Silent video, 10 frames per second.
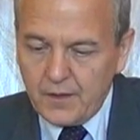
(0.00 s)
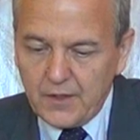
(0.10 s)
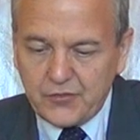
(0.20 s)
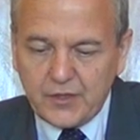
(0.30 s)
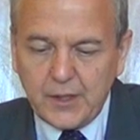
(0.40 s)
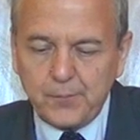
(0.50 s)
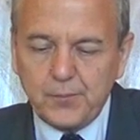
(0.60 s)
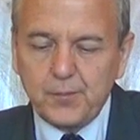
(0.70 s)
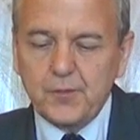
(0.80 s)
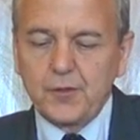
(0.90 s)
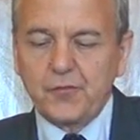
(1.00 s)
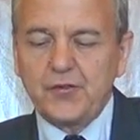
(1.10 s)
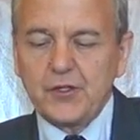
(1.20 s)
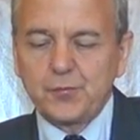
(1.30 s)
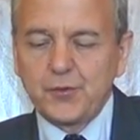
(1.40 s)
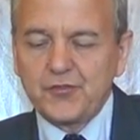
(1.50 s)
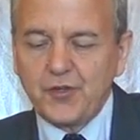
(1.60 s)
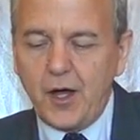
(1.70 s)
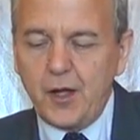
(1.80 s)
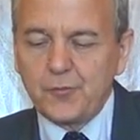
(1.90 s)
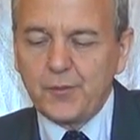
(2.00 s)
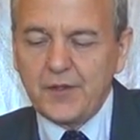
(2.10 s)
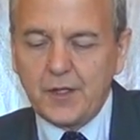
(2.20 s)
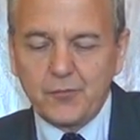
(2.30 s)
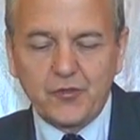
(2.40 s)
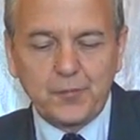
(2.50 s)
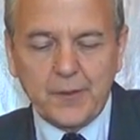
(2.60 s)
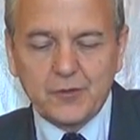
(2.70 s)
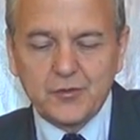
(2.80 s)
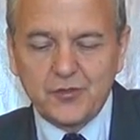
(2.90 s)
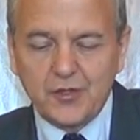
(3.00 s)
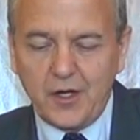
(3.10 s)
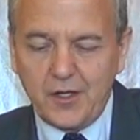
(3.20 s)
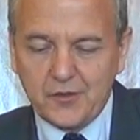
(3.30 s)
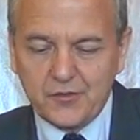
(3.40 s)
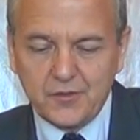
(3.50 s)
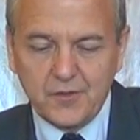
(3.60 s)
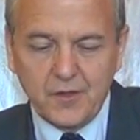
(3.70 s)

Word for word: Let's keep your feast with psalms, with hymns, and spiritual songs.